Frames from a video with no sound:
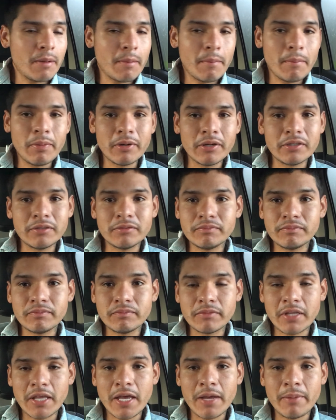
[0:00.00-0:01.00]
But
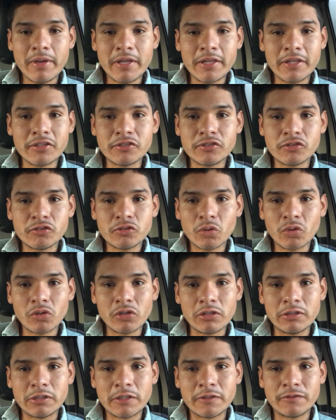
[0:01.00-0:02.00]
yeah, man, this is
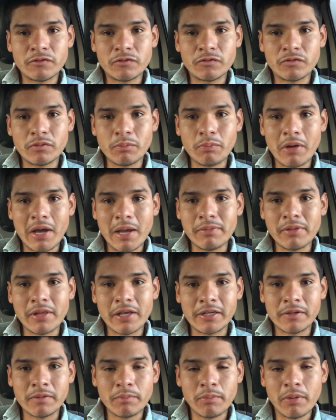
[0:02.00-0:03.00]
totally different from
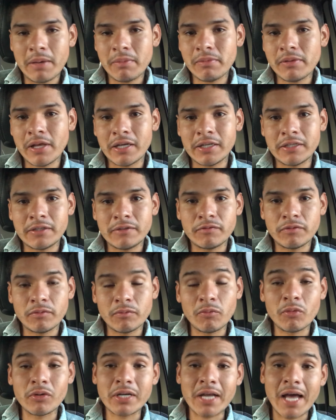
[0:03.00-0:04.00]
pipelining. Pipelining,
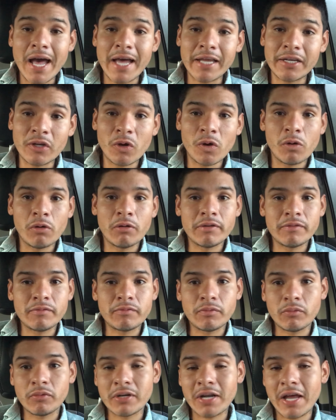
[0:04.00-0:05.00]
from what I know and
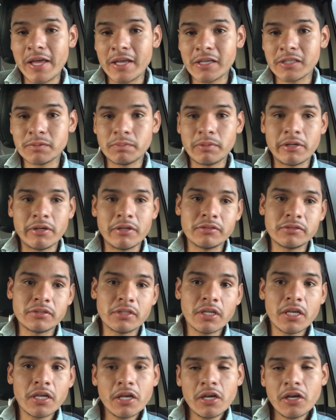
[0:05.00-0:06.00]
from what I experience,
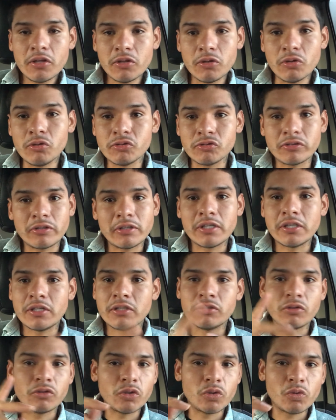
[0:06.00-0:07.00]
usually,
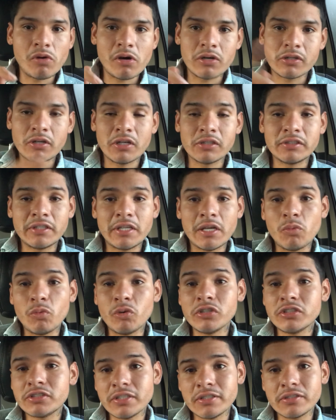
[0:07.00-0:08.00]
you know, you weld all day,
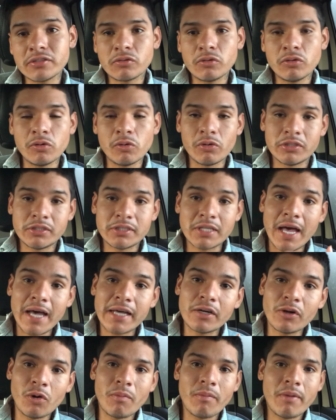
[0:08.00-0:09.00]
which is cool, which
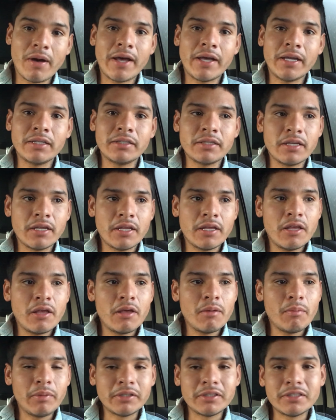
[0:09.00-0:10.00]
I don't mind.
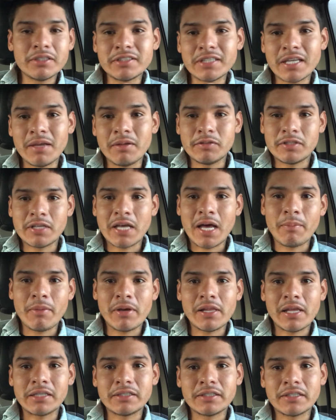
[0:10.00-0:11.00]
But at the same time,
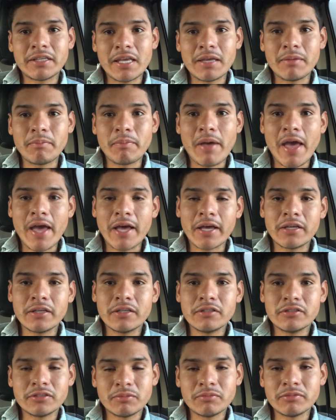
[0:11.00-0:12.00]
I like to kick back
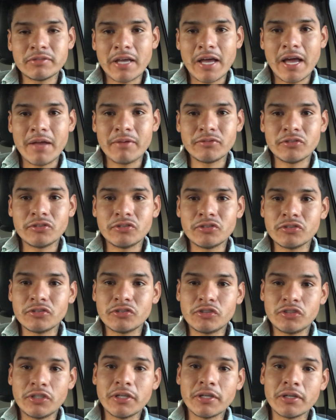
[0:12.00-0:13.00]
sometimes and
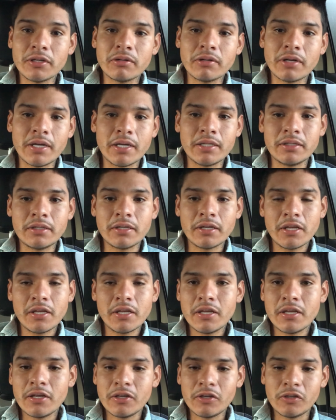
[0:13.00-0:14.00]
just chill, and,
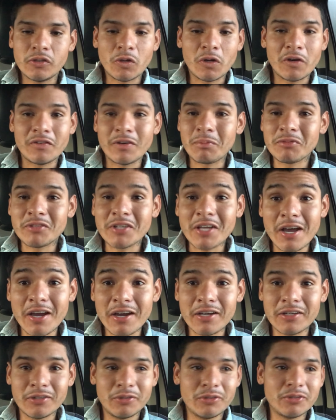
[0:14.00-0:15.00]
you know, if I'm
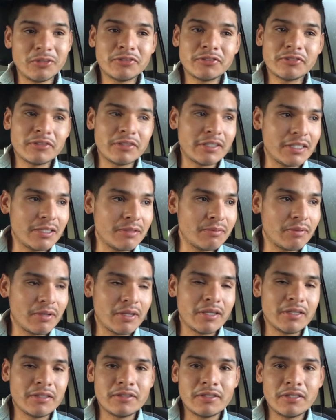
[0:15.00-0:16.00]
tired, go to sleep,
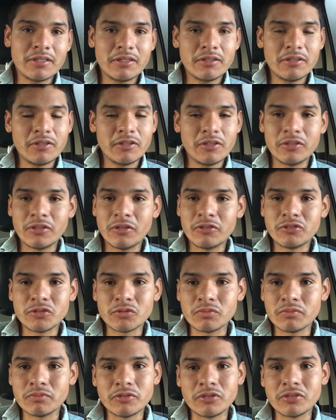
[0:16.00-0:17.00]
and, you know,
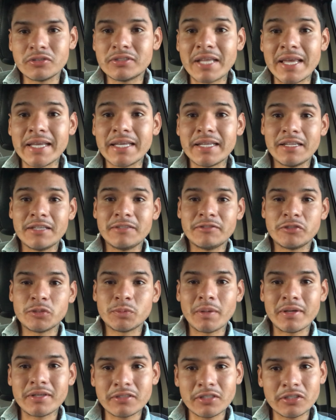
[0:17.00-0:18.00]
just, just take it easy,
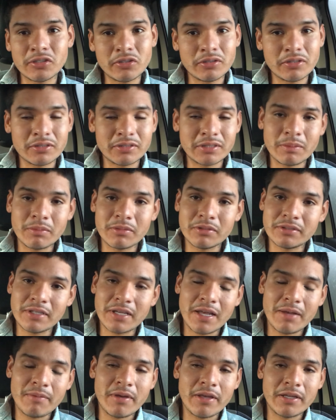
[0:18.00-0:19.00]
especially during the
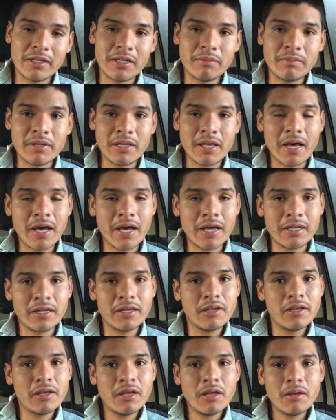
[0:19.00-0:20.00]
summertime, man. It'd be
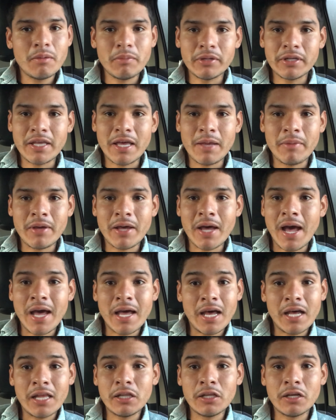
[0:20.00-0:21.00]
hot. But yeah, man,
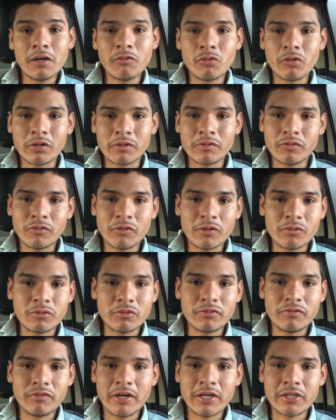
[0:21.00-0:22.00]
I, I love working for the
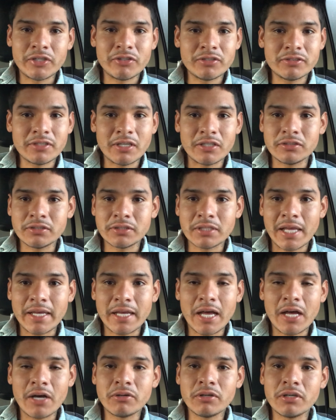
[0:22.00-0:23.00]
refineries. I just
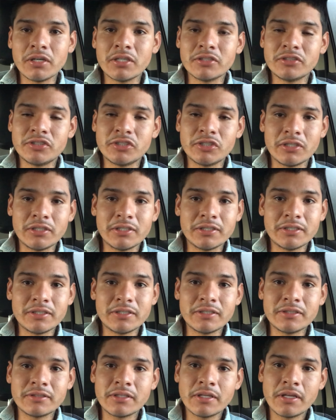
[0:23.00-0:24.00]
like how uh, chill it
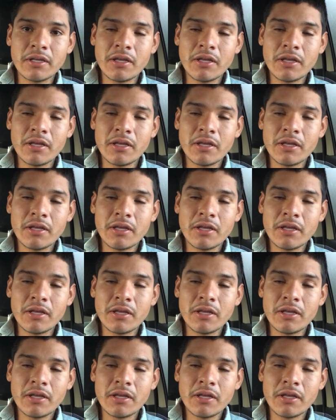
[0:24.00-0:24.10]
is.